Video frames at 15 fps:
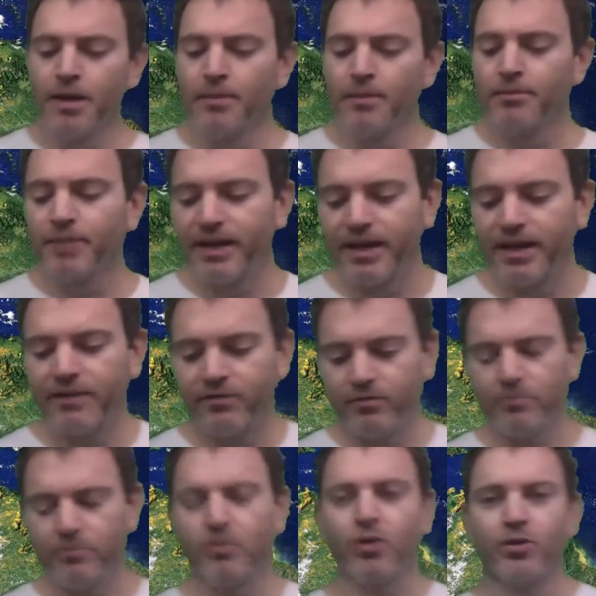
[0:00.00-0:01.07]
But I've
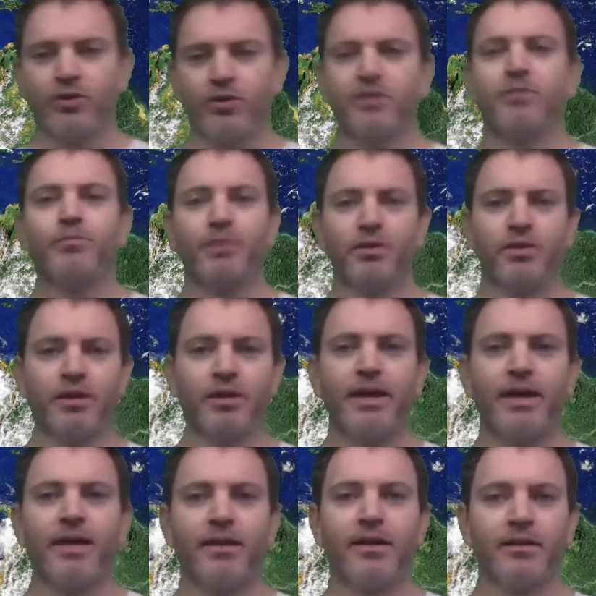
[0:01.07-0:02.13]
learned to build up
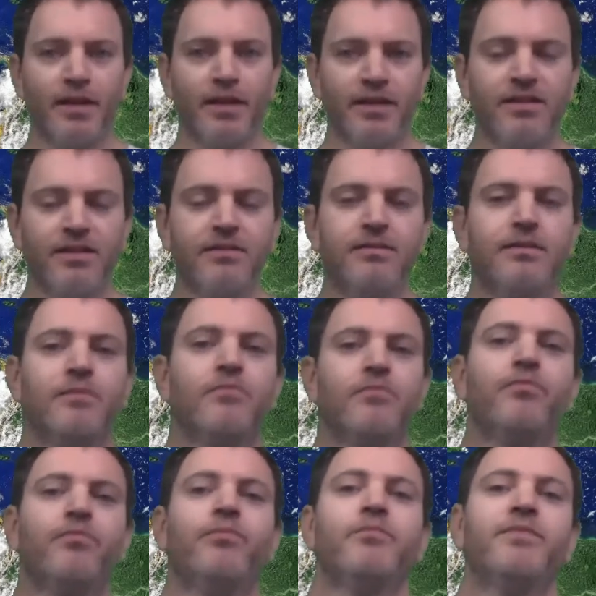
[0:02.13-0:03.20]
and
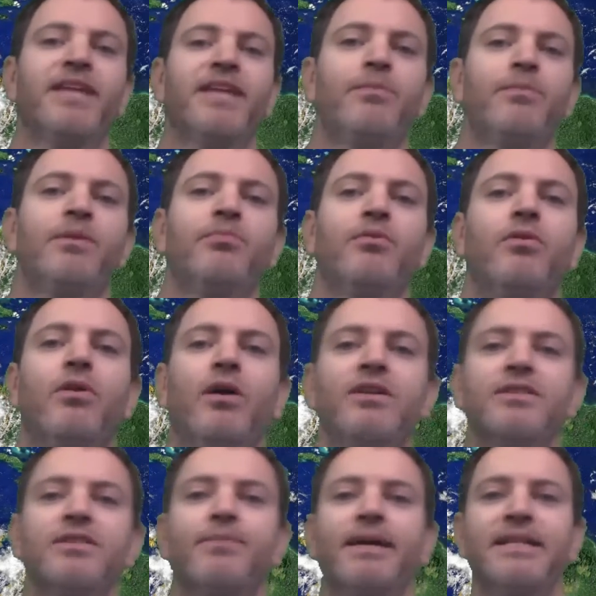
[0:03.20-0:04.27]
take people
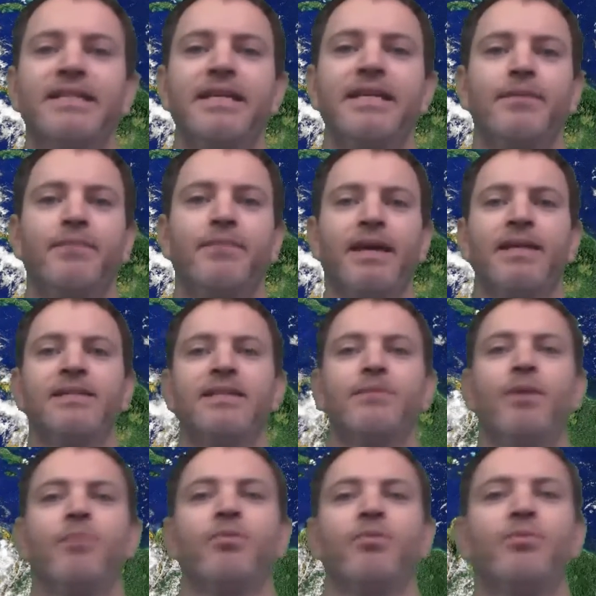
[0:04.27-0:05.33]
onto my team and team
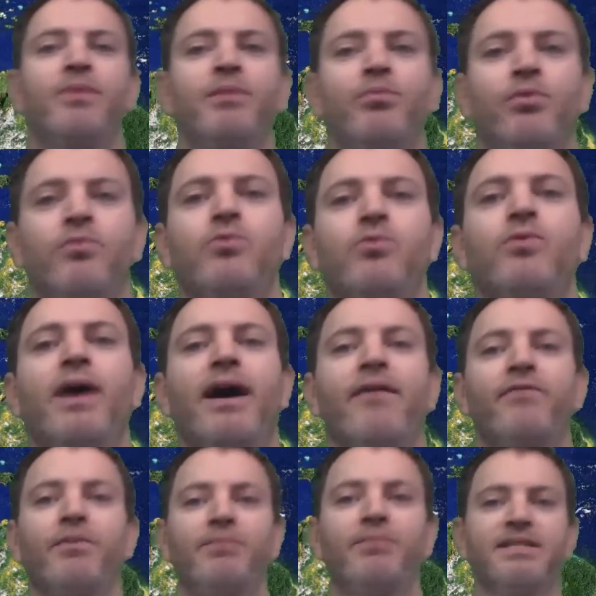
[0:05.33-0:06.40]
up with people who have
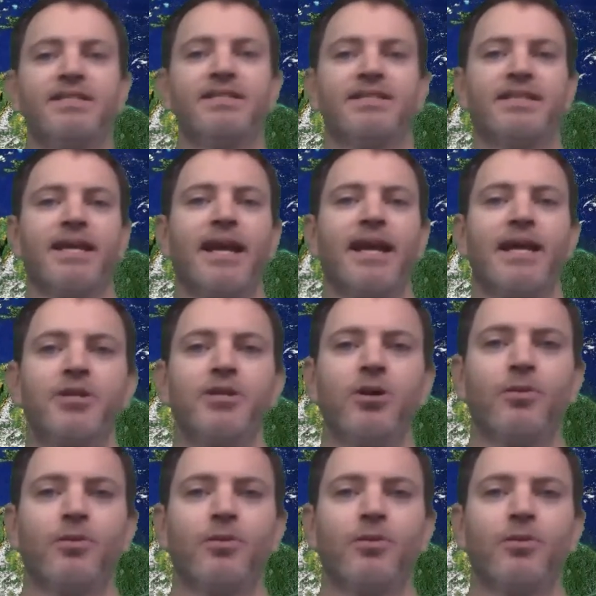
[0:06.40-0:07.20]
the pieces that I don't.